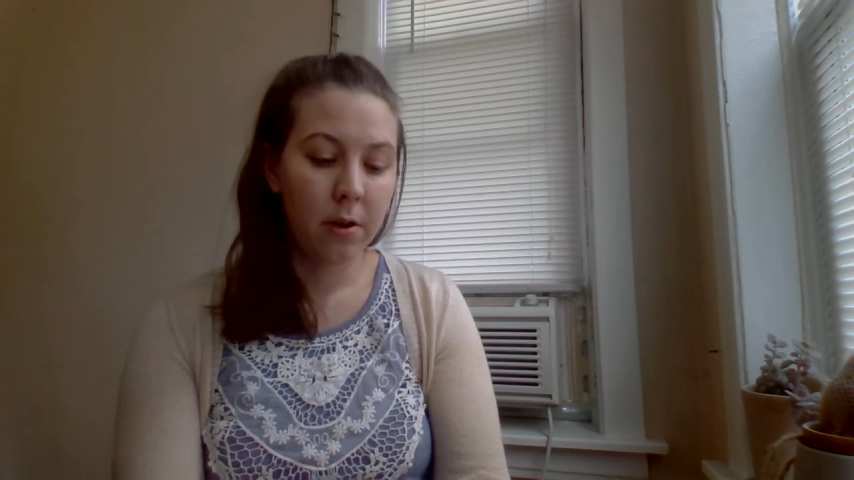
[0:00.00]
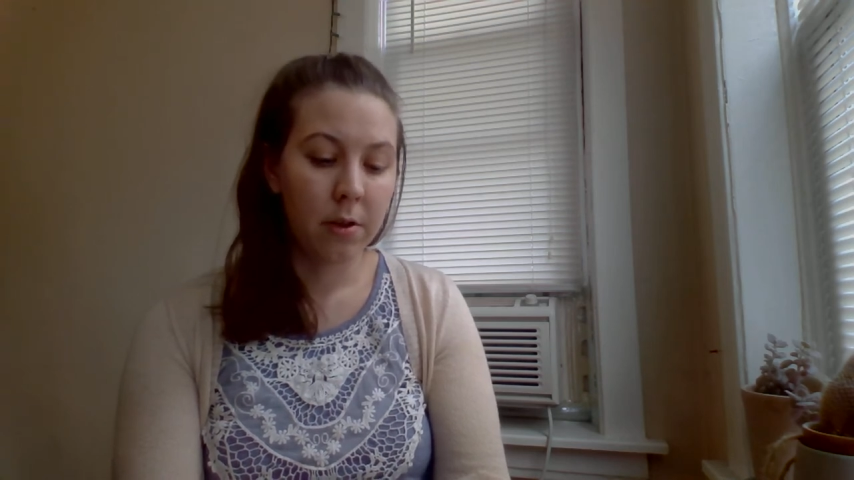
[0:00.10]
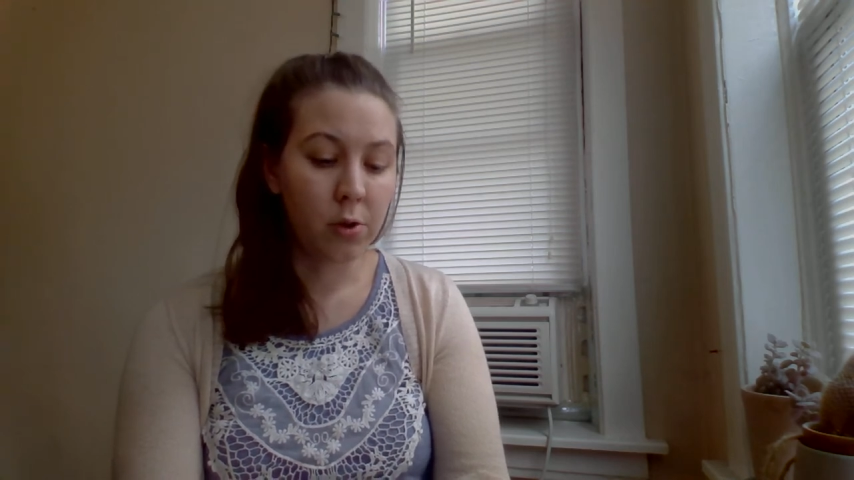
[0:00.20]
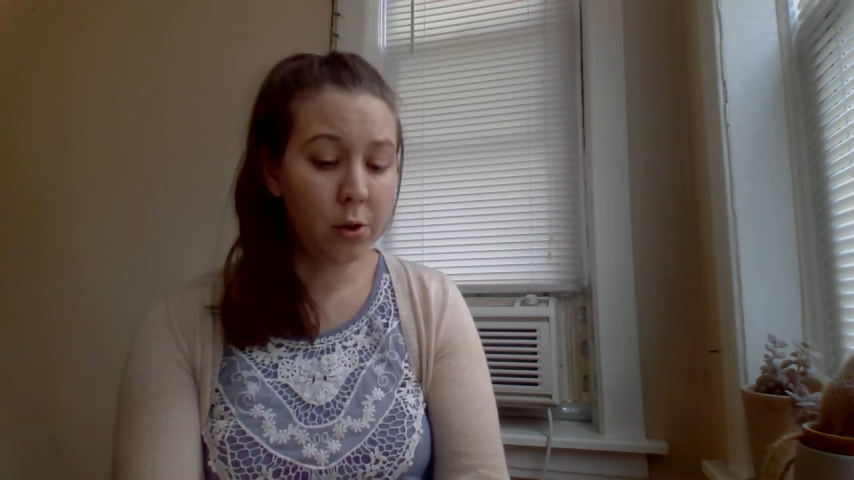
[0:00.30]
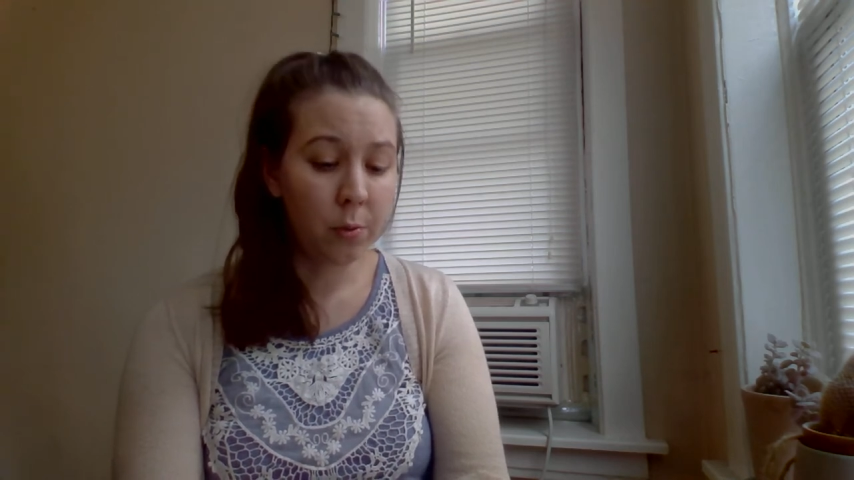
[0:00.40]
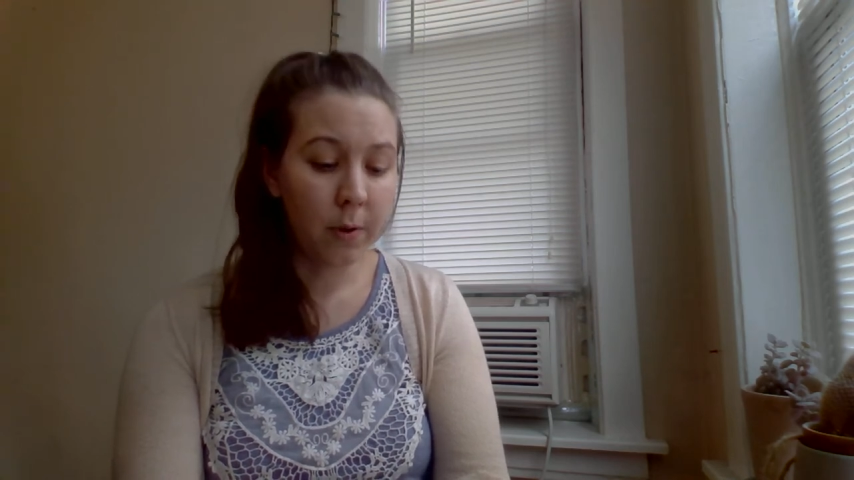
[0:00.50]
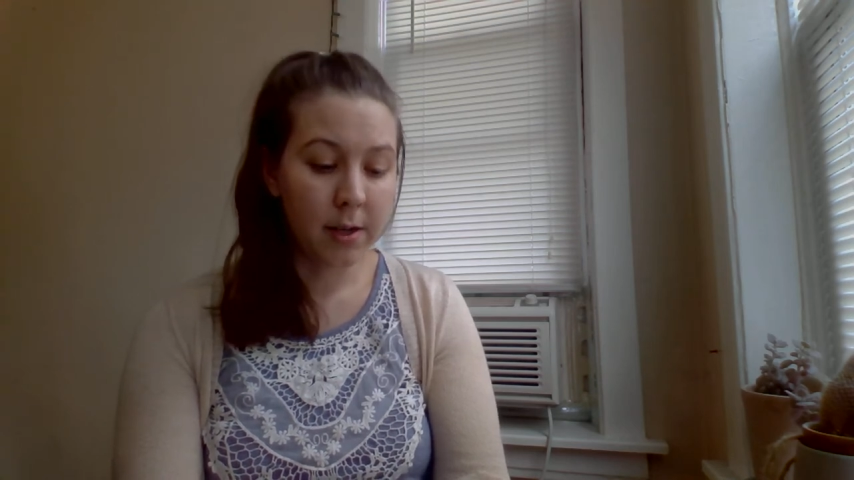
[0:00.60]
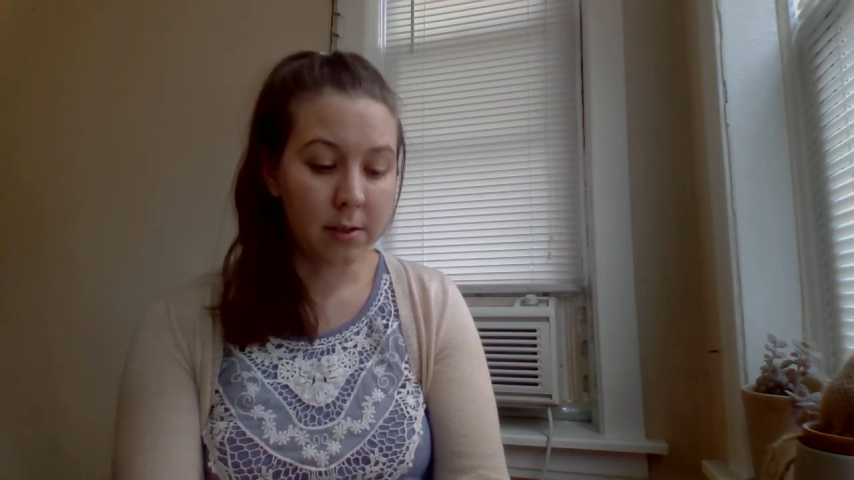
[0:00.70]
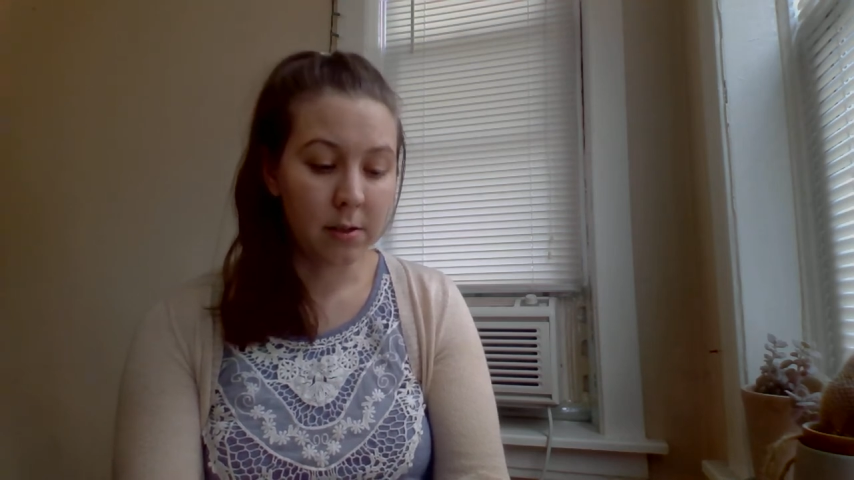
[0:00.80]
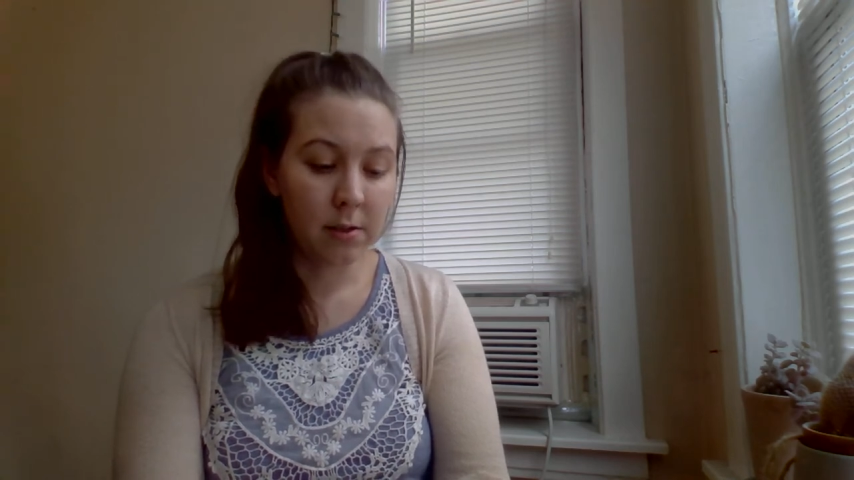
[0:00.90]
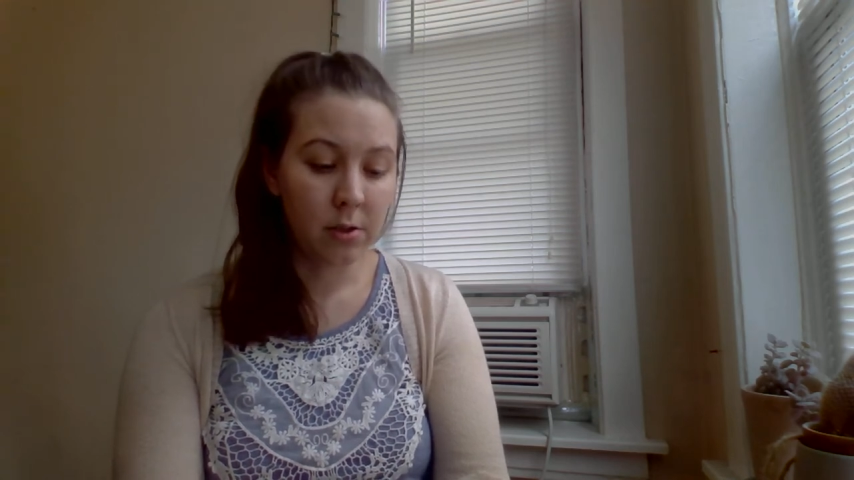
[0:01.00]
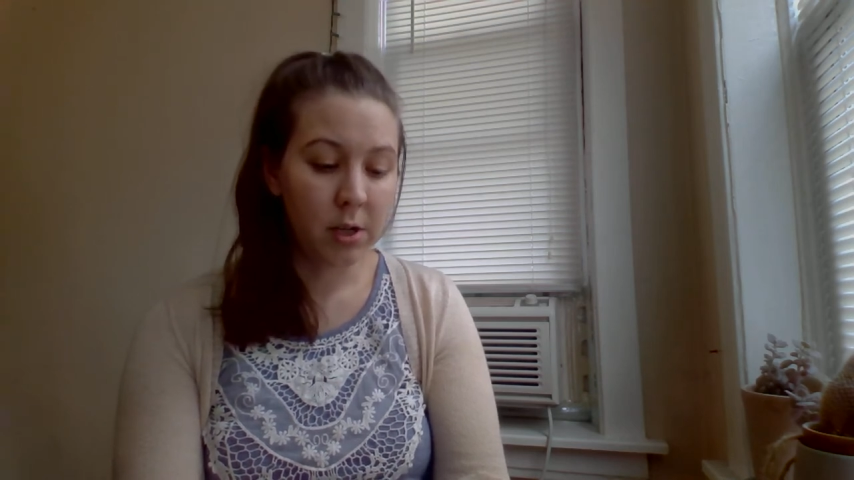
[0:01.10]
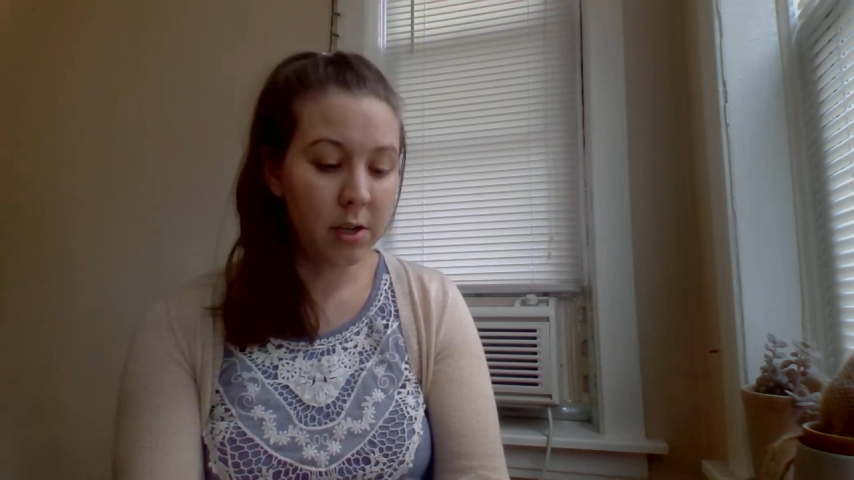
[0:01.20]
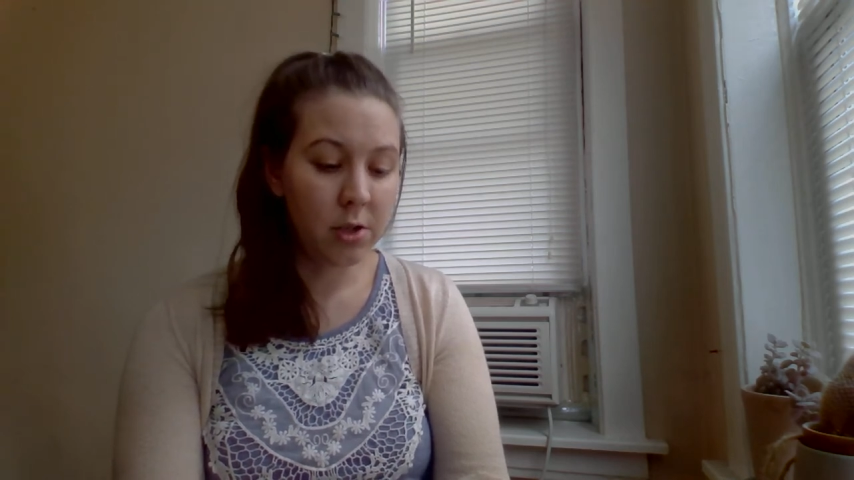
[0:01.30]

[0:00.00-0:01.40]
The truth was, she